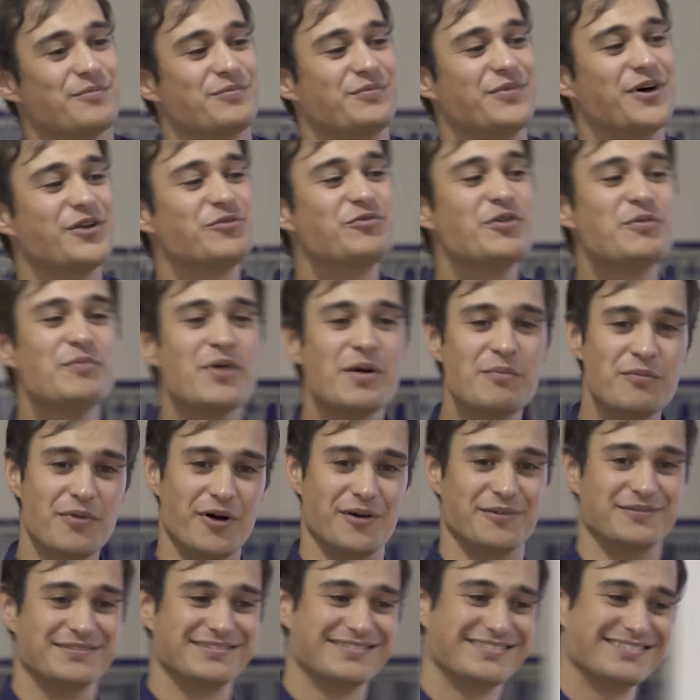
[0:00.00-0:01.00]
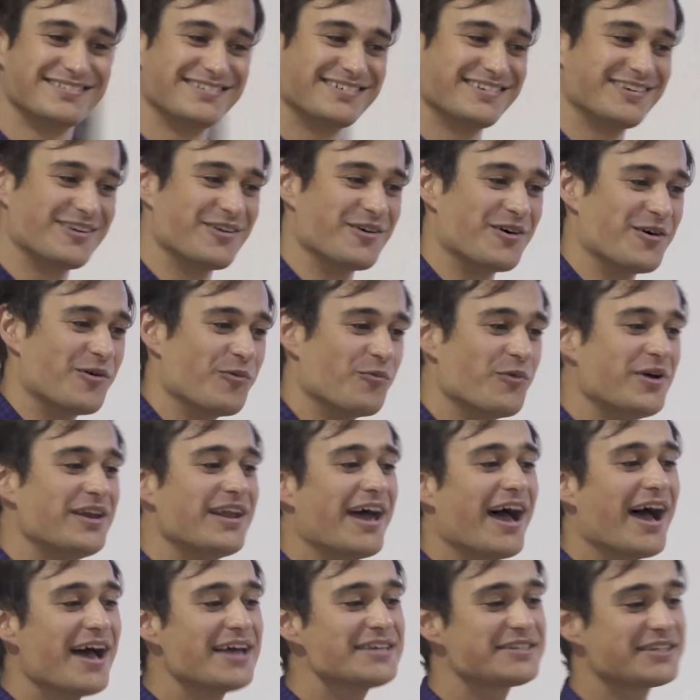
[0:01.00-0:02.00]
But remember,
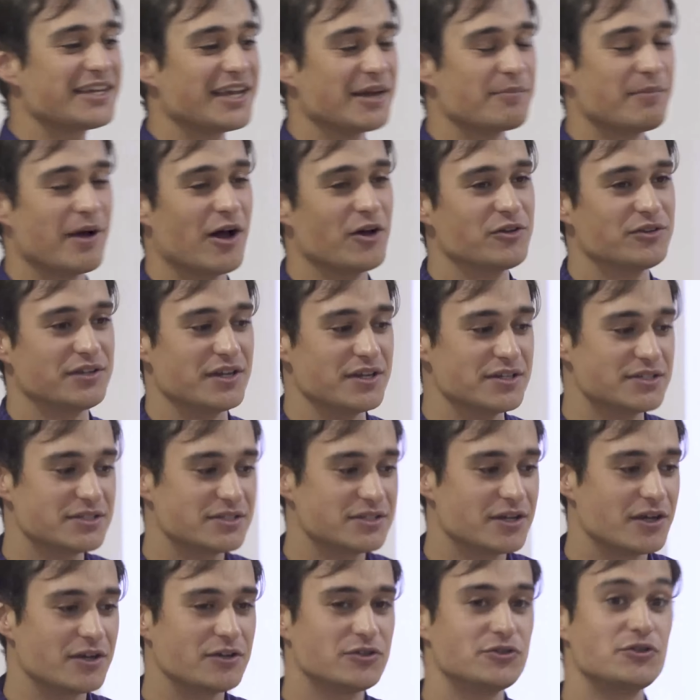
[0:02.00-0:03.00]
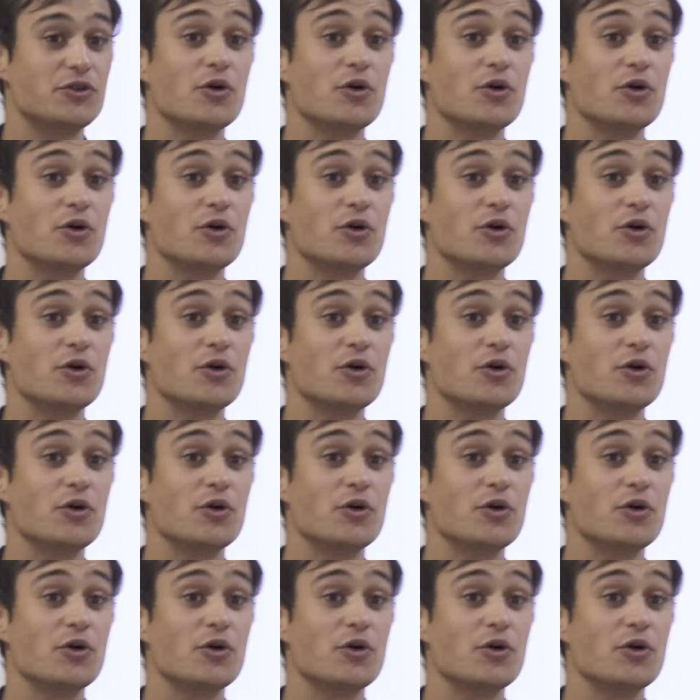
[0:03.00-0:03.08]
when asking about this,